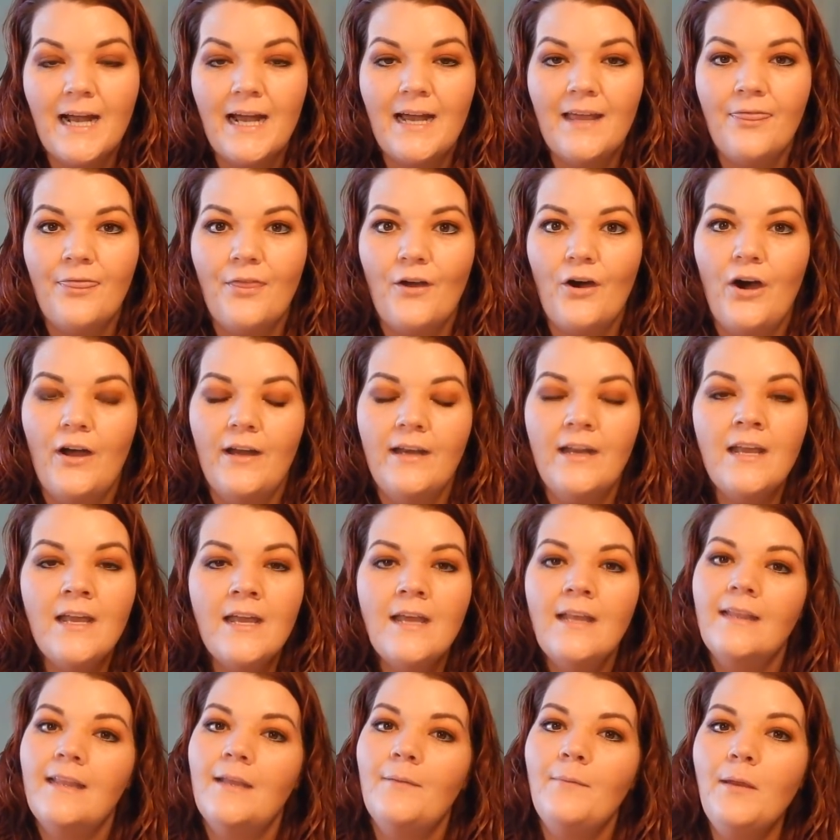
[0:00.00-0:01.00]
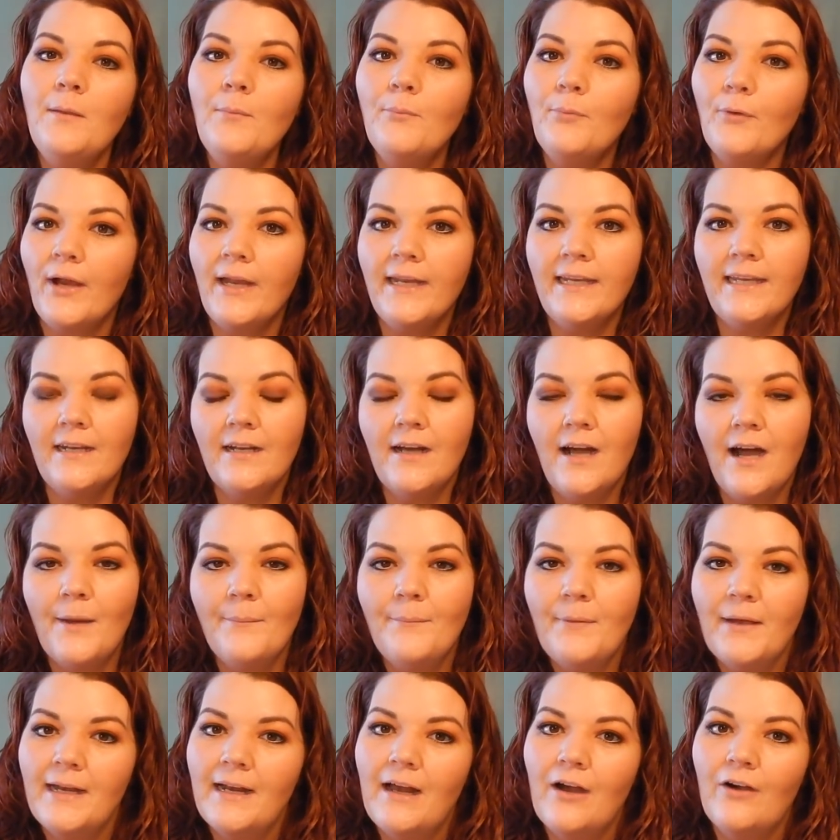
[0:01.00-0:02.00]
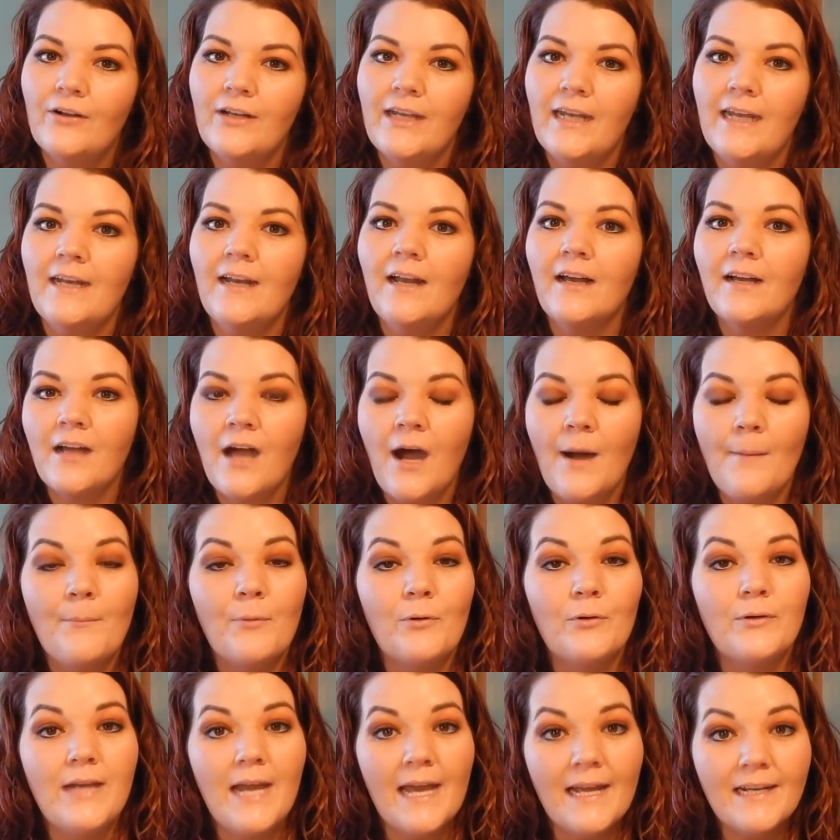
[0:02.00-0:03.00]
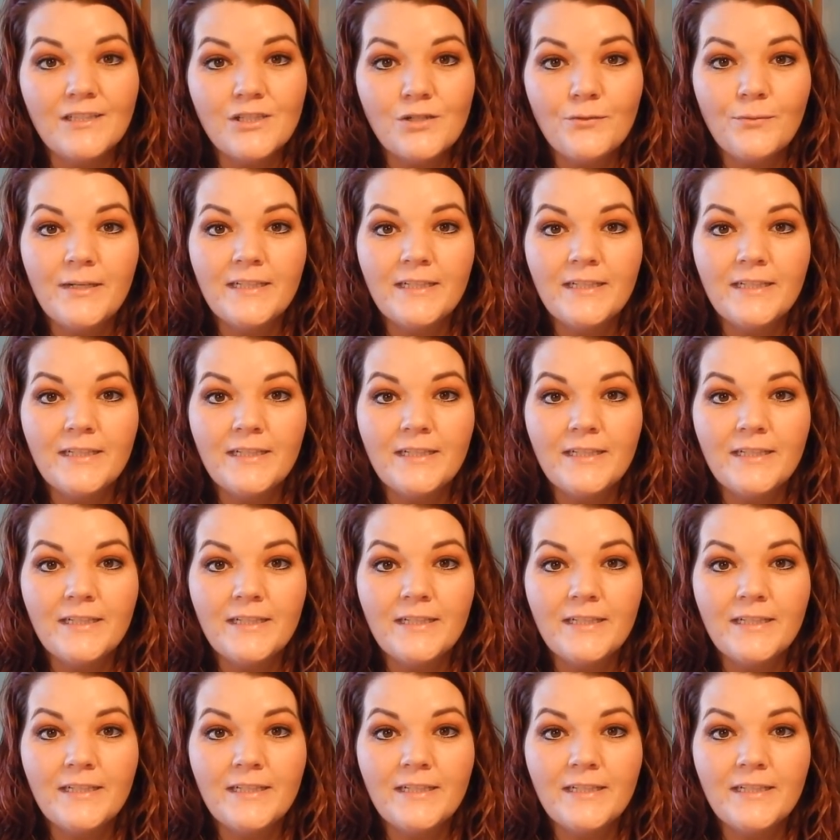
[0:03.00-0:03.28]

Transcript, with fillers: I thought, let me break it up and I'll get a couple next